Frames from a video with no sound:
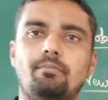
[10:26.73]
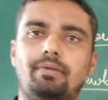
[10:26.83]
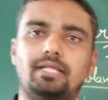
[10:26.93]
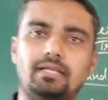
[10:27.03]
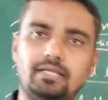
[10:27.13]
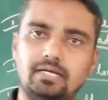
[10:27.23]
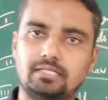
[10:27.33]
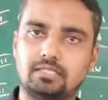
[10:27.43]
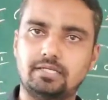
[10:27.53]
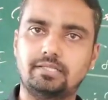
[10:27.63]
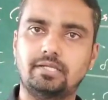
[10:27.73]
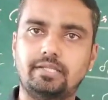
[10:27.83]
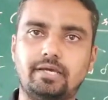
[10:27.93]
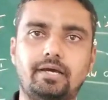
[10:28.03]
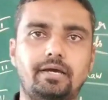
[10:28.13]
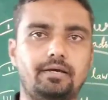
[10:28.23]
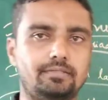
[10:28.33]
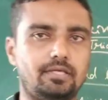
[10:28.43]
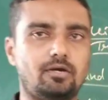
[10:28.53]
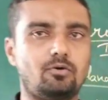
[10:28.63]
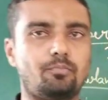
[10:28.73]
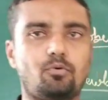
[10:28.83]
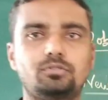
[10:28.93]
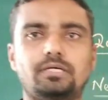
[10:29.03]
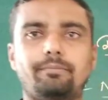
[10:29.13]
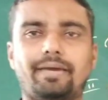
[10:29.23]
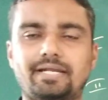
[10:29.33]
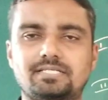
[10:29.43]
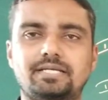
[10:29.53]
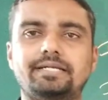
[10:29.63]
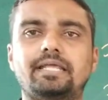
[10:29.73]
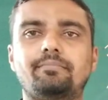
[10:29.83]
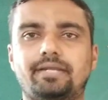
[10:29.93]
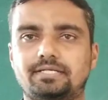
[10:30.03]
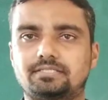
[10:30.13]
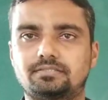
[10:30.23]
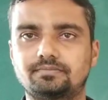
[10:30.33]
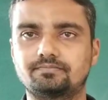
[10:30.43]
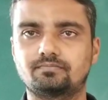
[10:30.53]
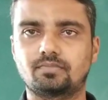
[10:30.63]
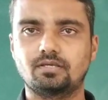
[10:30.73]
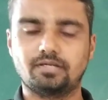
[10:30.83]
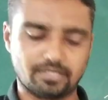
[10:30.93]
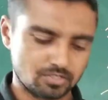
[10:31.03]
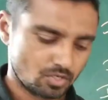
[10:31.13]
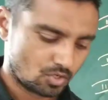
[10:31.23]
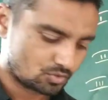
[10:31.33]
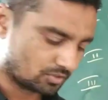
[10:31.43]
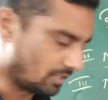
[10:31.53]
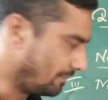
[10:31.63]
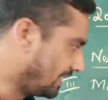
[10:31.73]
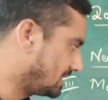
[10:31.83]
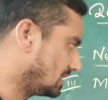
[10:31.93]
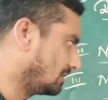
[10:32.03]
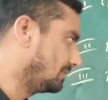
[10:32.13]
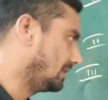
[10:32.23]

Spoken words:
But they have both merits and demerits. Right. So the merits of the